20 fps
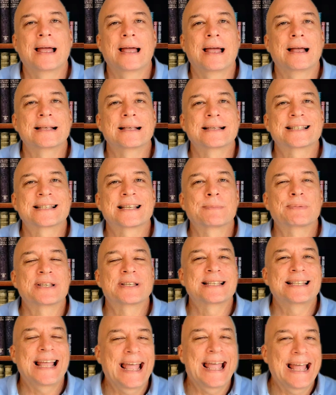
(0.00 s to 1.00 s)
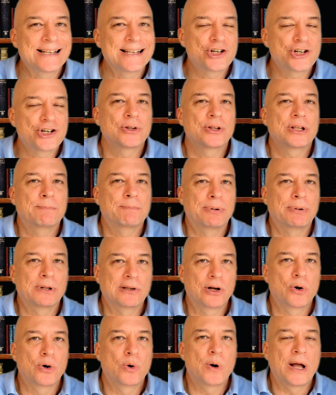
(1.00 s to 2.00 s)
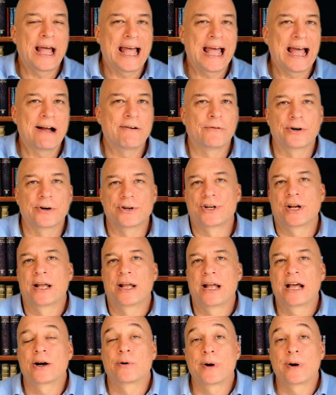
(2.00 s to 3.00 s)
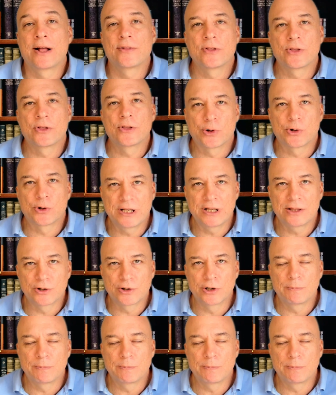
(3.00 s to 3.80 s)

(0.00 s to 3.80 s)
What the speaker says: substantially below average at around the 33rd